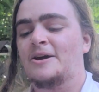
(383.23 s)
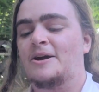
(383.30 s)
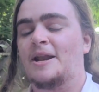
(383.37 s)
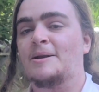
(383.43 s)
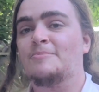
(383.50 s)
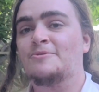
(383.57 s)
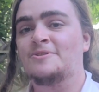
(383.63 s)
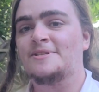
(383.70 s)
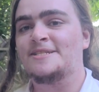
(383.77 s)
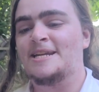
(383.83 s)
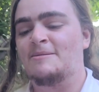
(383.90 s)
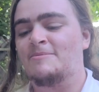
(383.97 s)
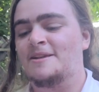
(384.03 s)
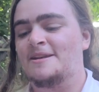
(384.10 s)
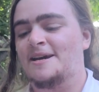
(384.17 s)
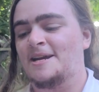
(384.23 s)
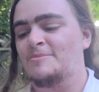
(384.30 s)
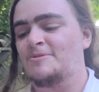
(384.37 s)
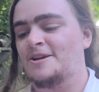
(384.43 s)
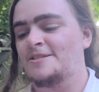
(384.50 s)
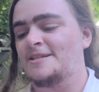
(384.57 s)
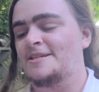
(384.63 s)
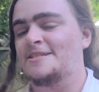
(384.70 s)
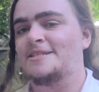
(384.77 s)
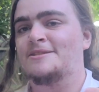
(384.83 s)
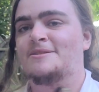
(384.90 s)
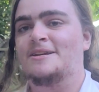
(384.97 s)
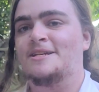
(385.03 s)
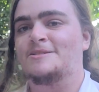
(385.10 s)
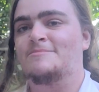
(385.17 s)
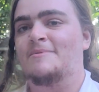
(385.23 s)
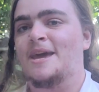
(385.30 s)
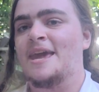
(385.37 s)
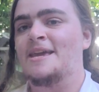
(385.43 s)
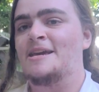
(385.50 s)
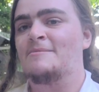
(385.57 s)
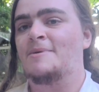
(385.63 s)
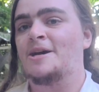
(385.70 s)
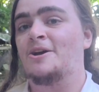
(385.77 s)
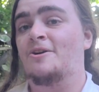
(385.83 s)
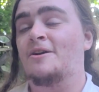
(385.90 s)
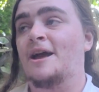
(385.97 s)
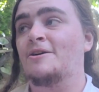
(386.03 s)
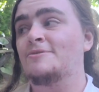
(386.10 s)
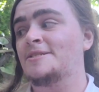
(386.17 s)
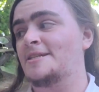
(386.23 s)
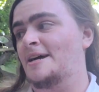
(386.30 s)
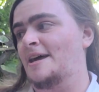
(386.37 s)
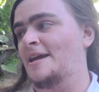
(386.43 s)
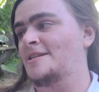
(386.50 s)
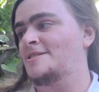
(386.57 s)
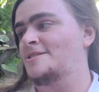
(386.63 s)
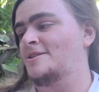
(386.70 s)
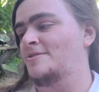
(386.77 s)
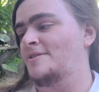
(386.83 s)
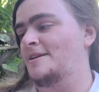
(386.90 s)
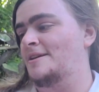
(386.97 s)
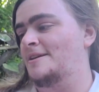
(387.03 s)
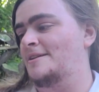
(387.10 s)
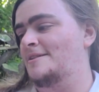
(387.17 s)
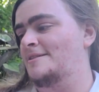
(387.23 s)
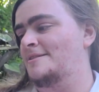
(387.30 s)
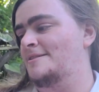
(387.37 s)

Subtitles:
An important step in the dyeing process is hanging my yarn outside so the